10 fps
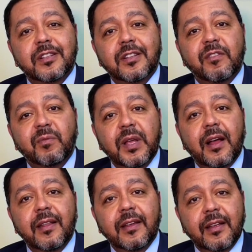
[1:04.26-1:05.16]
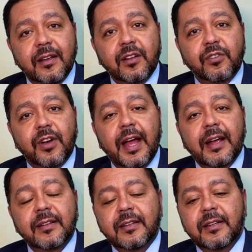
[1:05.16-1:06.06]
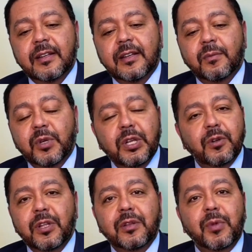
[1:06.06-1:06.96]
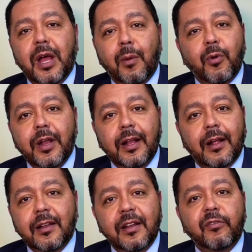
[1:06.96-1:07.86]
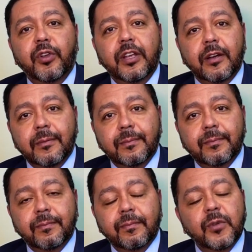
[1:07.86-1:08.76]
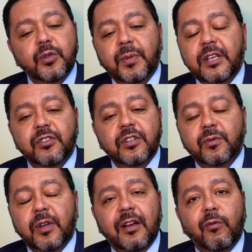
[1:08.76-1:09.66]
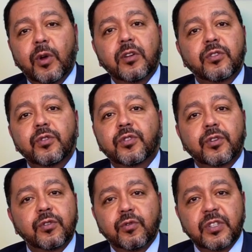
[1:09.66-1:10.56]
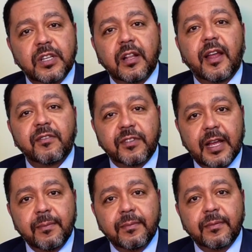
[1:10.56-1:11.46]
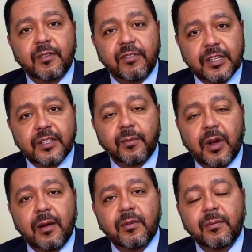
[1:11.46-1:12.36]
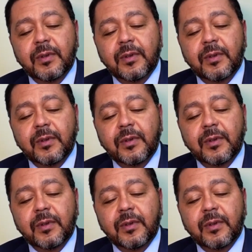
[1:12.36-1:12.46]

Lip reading: that's left behind that can contract, but you don't need to be operating on it every year. Most patients will have 1 or 2 surgeries in a lifetime to fix the problem,